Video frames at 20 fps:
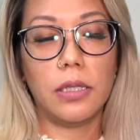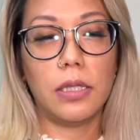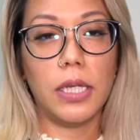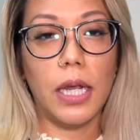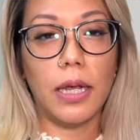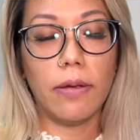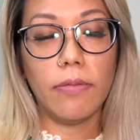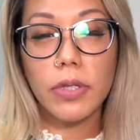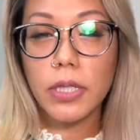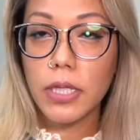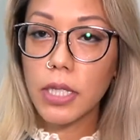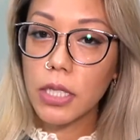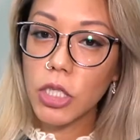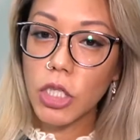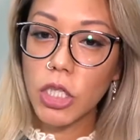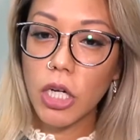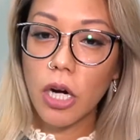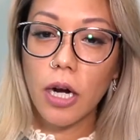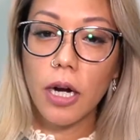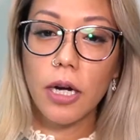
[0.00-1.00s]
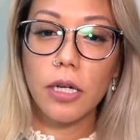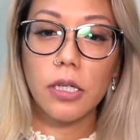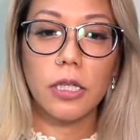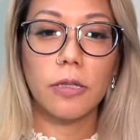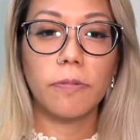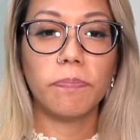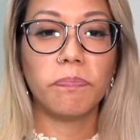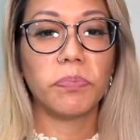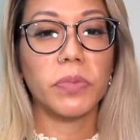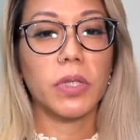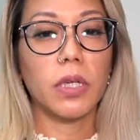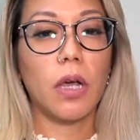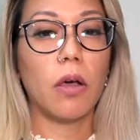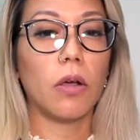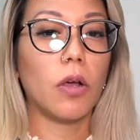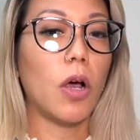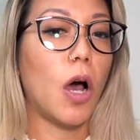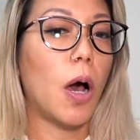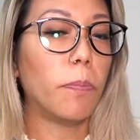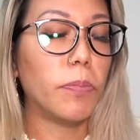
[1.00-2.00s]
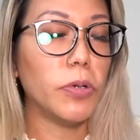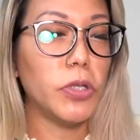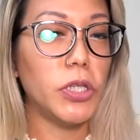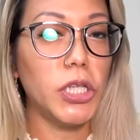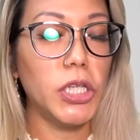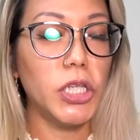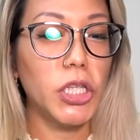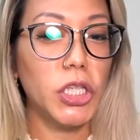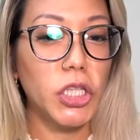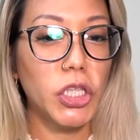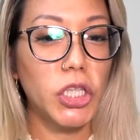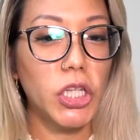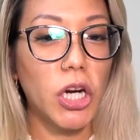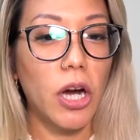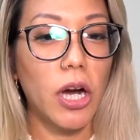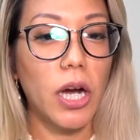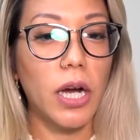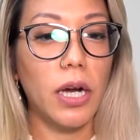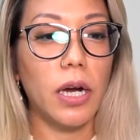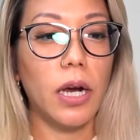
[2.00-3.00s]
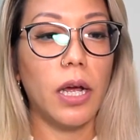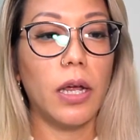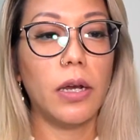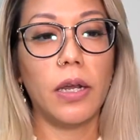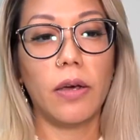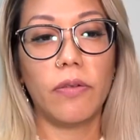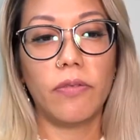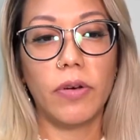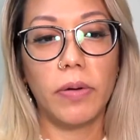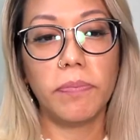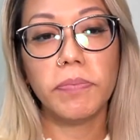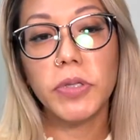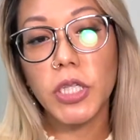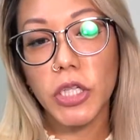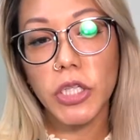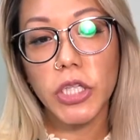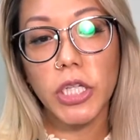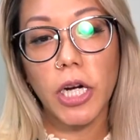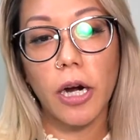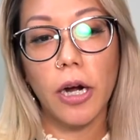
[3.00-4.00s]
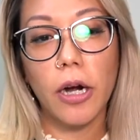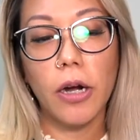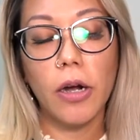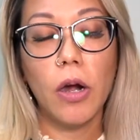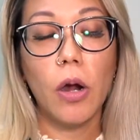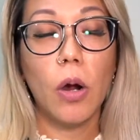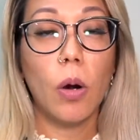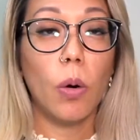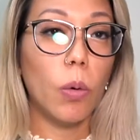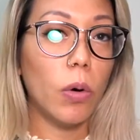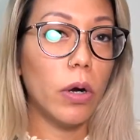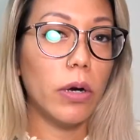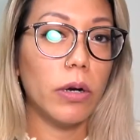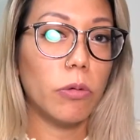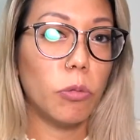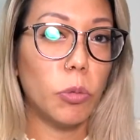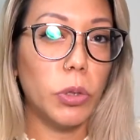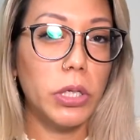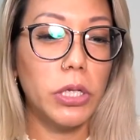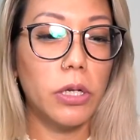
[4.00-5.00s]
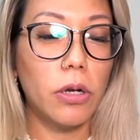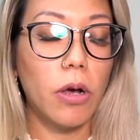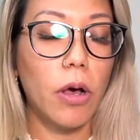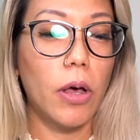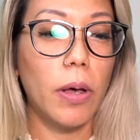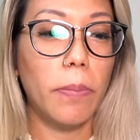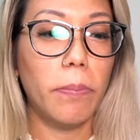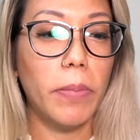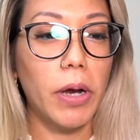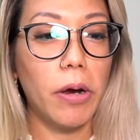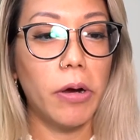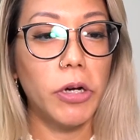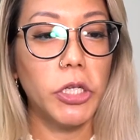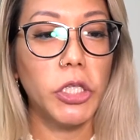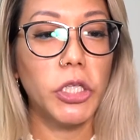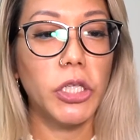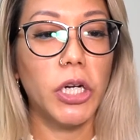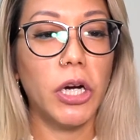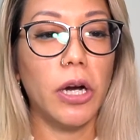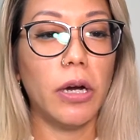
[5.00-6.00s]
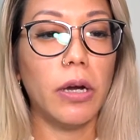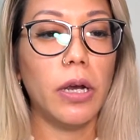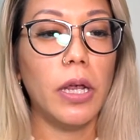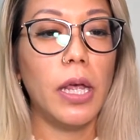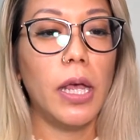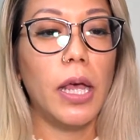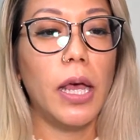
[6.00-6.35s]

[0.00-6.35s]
Davidson chart, a composition chart, a Navamsha chart, or what you call a marriage chart.